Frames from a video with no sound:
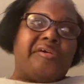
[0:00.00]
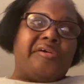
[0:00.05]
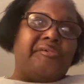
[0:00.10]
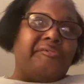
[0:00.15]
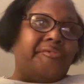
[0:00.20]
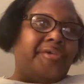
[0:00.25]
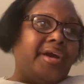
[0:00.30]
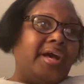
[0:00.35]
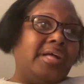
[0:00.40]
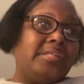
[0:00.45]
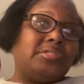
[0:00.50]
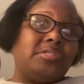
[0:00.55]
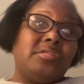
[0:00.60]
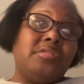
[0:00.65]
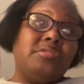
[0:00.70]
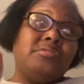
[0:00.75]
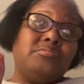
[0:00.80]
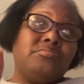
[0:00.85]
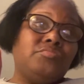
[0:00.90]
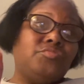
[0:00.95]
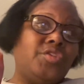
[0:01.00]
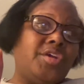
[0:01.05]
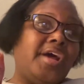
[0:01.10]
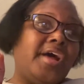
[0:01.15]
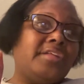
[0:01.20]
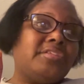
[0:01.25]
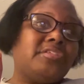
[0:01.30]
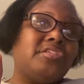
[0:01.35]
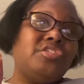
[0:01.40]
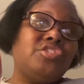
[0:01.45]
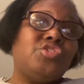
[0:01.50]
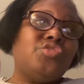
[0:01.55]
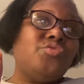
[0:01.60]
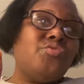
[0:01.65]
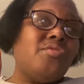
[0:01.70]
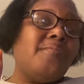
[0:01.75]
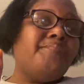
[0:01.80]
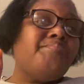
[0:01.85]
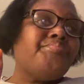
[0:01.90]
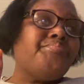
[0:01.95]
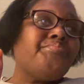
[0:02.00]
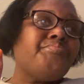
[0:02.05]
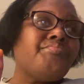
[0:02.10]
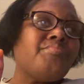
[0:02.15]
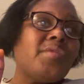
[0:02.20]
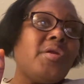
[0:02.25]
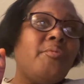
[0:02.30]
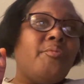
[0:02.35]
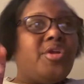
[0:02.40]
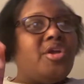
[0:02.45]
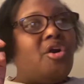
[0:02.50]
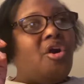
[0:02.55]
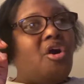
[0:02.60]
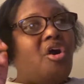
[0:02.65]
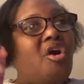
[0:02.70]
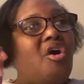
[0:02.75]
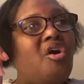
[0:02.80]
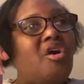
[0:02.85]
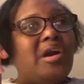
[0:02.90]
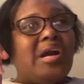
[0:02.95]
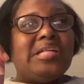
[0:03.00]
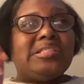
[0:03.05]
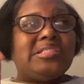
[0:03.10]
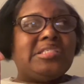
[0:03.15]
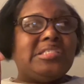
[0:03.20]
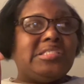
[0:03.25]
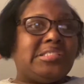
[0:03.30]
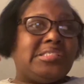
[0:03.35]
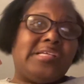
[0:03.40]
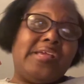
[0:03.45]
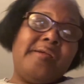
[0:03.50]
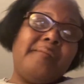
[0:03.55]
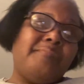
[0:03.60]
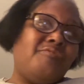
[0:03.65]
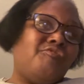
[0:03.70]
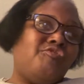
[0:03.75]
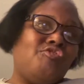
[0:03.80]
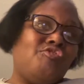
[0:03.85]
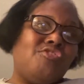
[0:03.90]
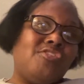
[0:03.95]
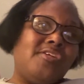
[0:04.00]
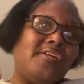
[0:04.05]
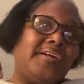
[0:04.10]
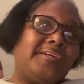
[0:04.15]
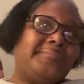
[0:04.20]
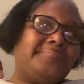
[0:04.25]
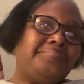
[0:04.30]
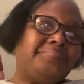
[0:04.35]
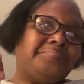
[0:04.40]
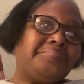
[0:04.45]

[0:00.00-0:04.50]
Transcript: We got to we got to do it we all got to stand before him.